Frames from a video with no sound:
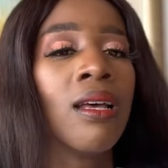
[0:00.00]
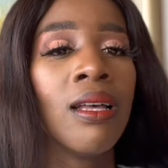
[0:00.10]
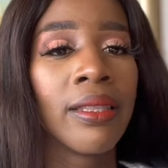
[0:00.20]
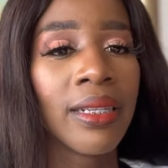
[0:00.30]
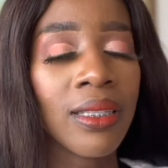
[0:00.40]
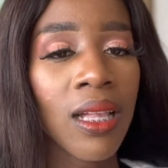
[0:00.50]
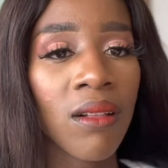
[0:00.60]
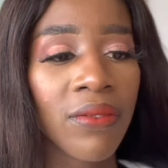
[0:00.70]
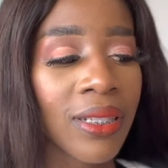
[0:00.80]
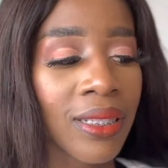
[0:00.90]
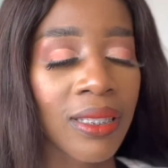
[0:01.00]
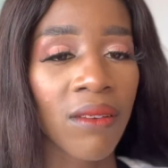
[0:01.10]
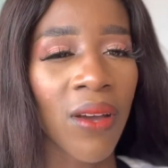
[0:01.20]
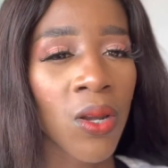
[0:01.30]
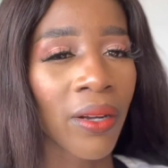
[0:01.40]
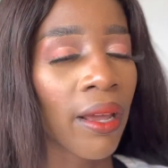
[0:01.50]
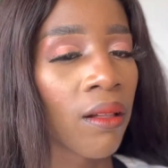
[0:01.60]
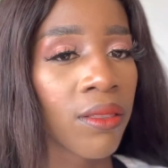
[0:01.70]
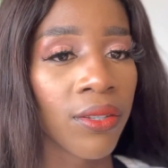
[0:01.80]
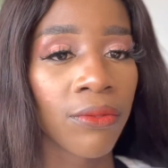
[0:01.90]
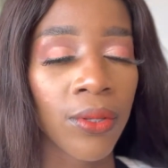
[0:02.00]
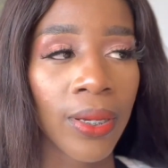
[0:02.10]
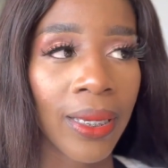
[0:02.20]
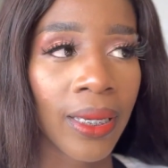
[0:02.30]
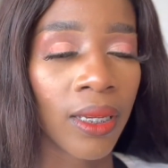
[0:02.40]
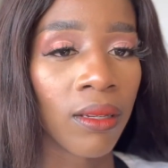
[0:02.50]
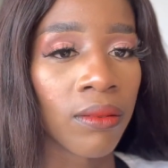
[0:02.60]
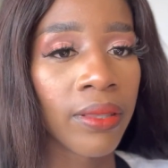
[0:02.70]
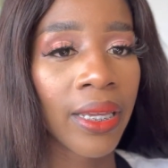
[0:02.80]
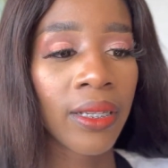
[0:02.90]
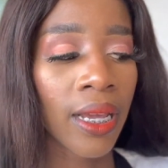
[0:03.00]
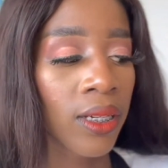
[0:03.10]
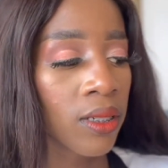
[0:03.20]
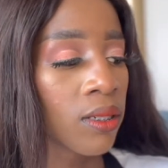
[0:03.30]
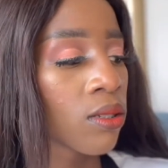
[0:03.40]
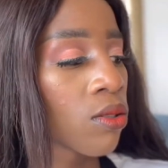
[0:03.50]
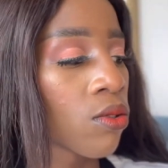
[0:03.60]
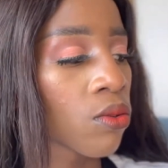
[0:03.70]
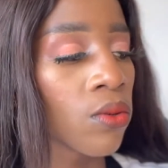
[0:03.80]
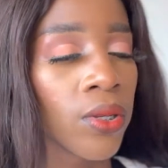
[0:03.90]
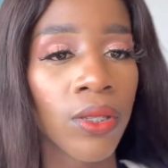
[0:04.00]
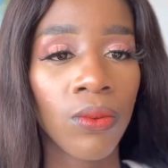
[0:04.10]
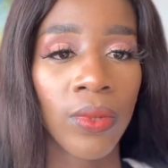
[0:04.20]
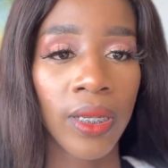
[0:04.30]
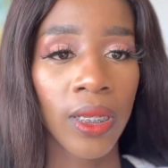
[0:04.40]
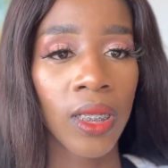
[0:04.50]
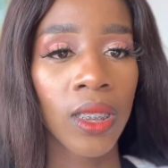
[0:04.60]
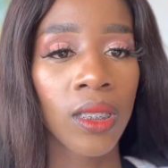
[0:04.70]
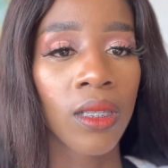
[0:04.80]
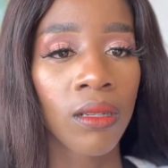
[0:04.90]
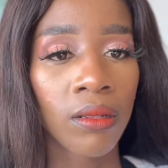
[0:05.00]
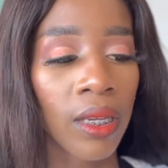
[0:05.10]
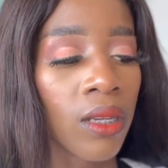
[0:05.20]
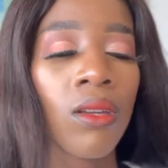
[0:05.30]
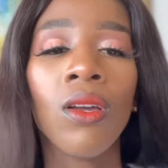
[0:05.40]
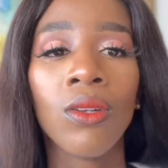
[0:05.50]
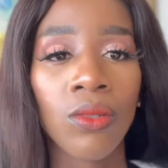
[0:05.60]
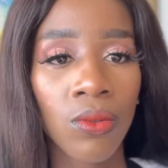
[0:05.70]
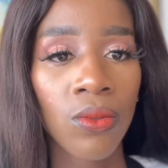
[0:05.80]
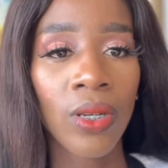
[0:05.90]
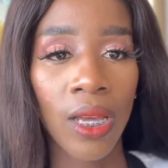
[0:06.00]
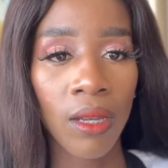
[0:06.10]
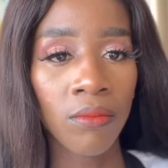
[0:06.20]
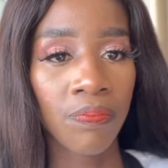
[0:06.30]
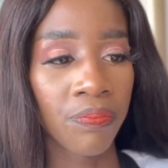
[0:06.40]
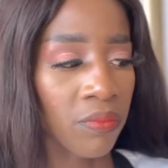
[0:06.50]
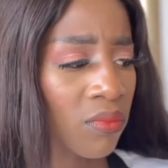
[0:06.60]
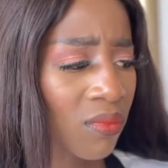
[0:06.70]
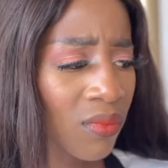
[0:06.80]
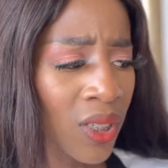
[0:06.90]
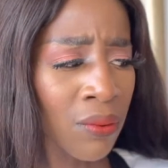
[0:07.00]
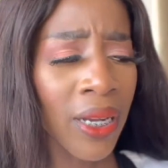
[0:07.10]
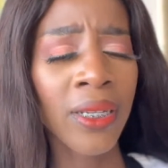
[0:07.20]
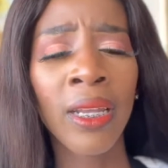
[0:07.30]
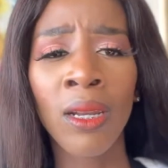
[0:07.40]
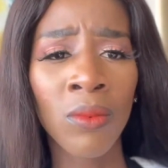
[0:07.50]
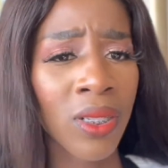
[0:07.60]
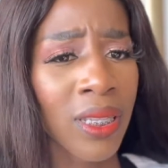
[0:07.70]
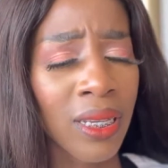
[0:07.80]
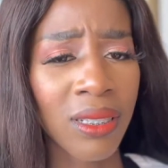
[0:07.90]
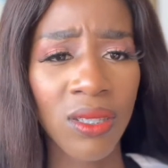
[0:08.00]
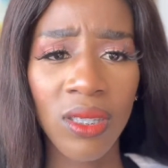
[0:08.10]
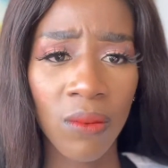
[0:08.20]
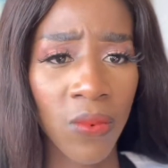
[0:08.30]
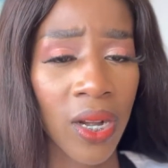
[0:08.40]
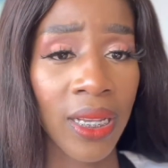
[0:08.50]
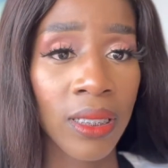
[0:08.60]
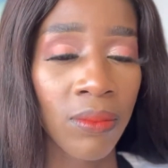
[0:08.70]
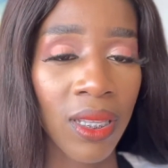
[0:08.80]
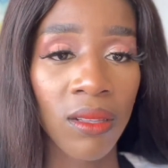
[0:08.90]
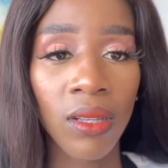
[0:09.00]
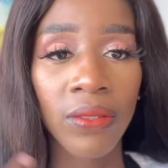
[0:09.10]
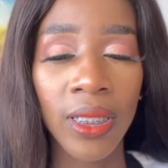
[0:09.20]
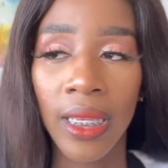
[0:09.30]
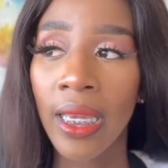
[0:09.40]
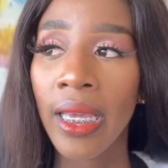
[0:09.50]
These sulfates and stuff are not healthy for your hair. They actually destroy your wigs, okay, sooner, right? And I'm not saying it's just the products themselves. Obviously,